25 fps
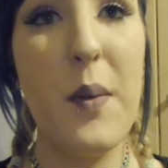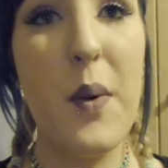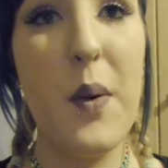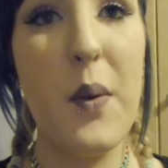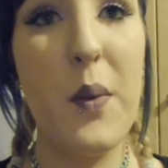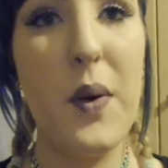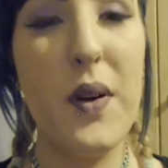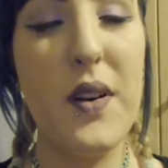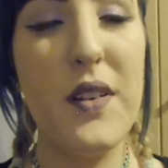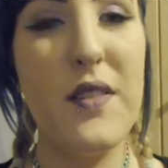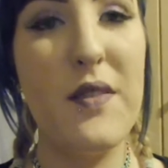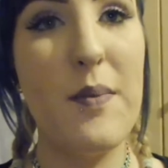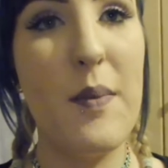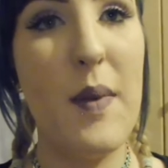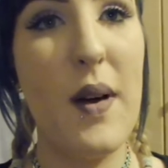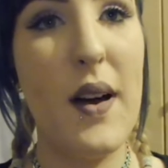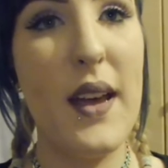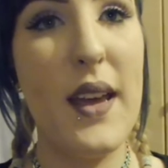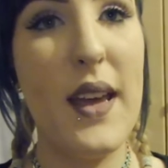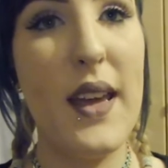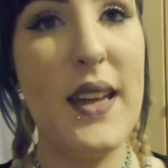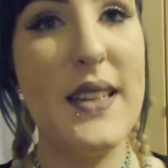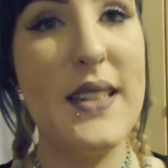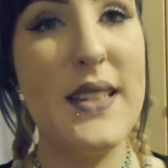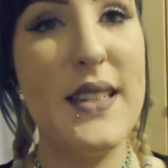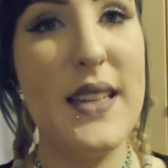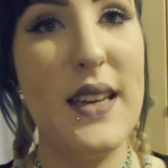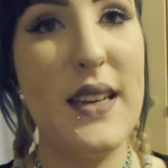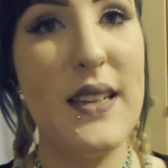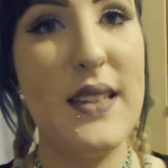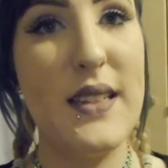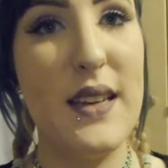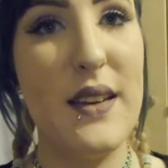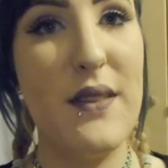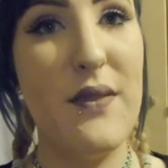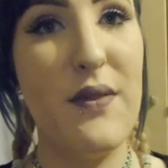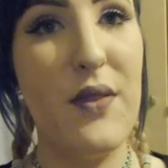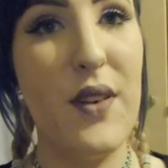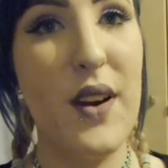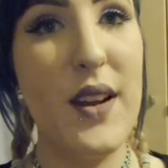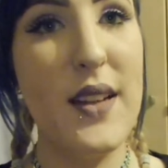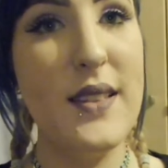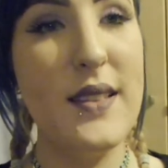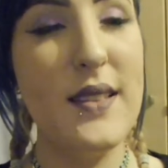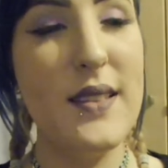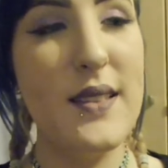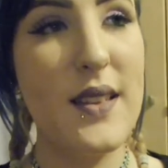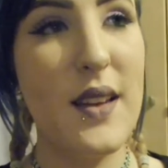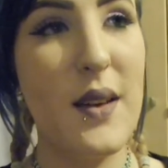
one of my dear, dear friends.